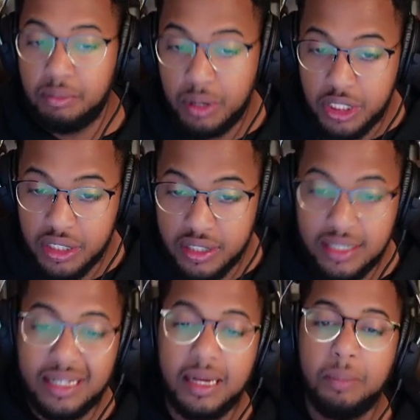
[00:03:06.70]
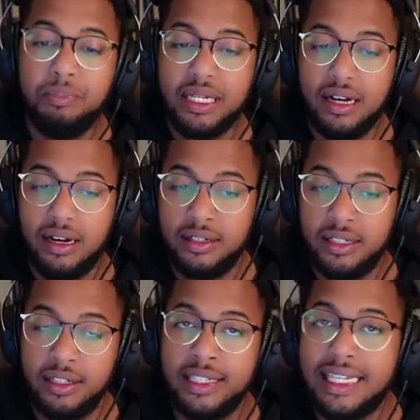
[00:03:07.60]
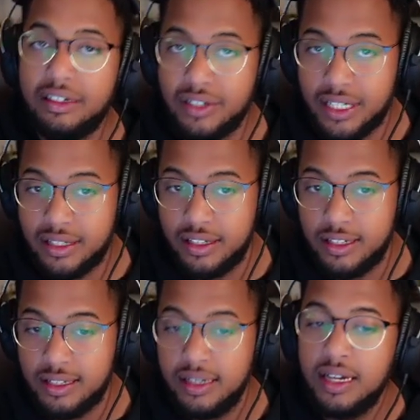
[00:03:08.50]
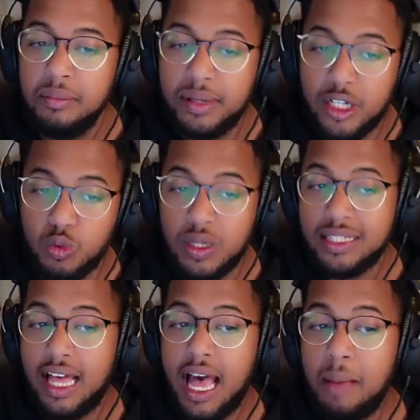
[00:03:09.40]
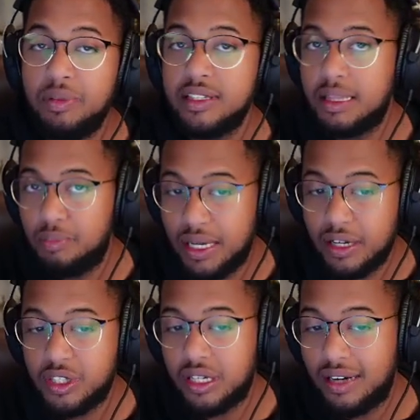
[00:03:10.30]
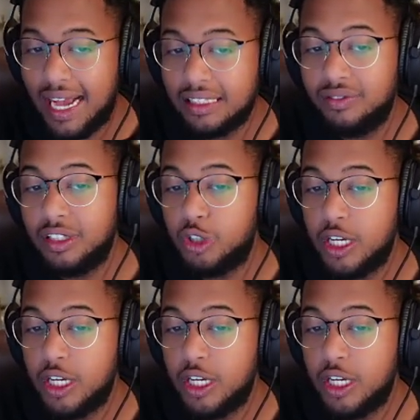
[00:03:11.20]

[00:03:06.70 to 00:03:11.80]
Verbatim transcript: to push us beyond key resistance? Because once that happens, the bears that are actively